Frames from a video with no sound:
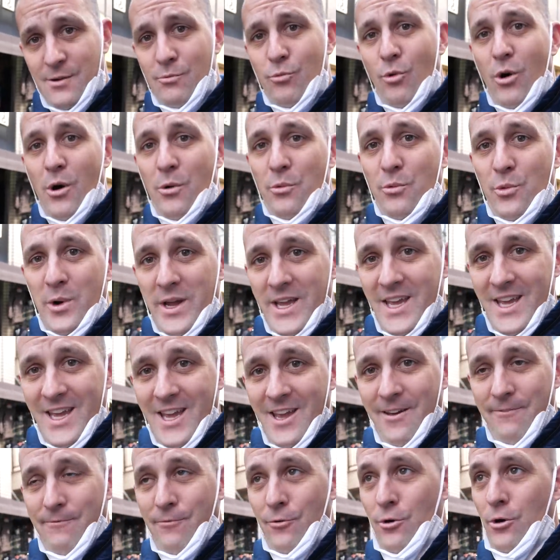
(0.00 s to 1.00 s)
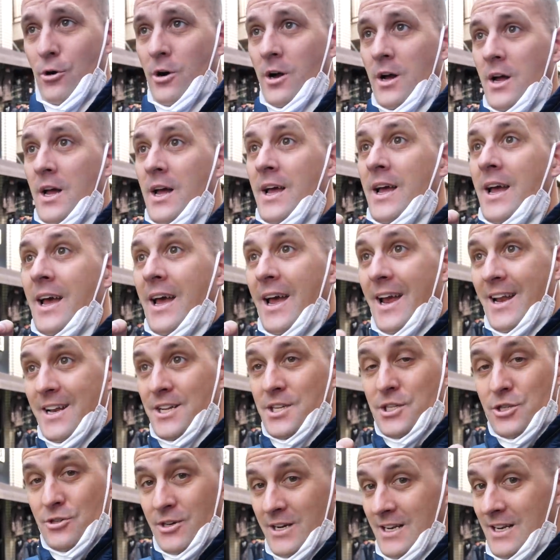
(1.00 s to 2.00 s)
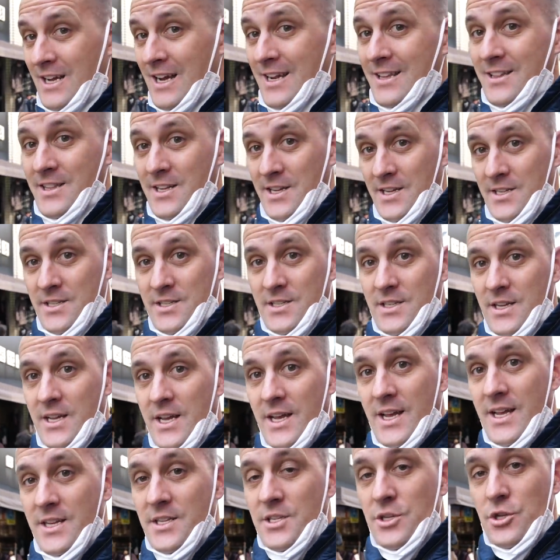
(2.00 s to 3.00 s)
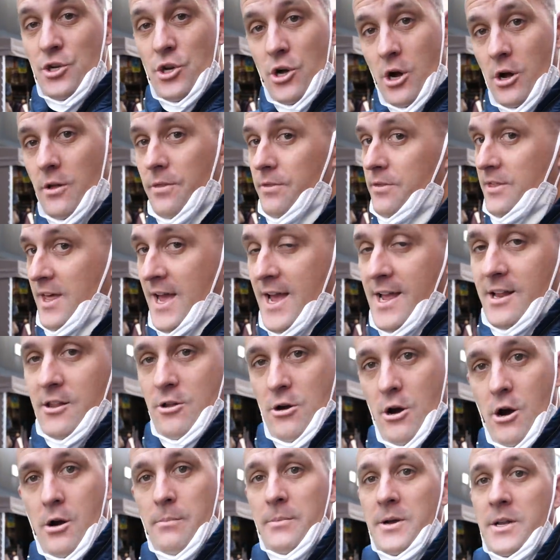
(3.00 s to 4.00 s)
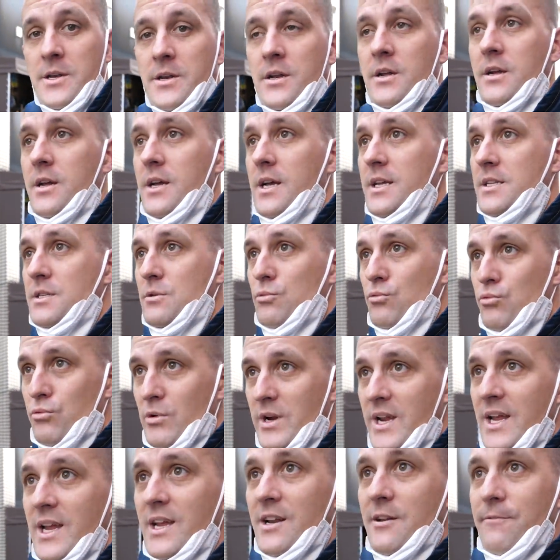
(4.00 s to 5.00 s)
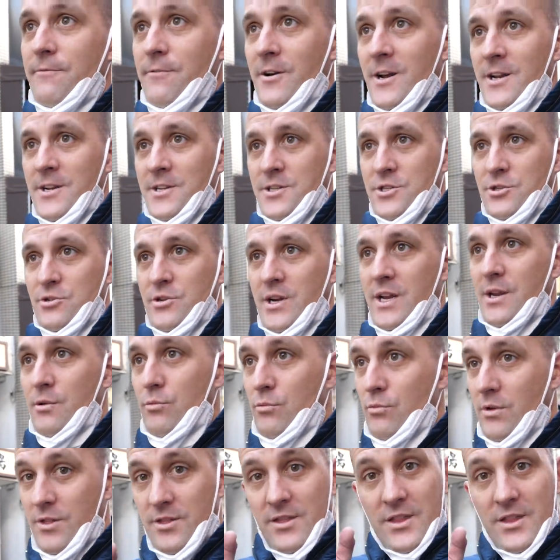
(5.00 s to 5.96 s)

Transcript: what we're here for. And a street like this is not that common. It's rare to find a street with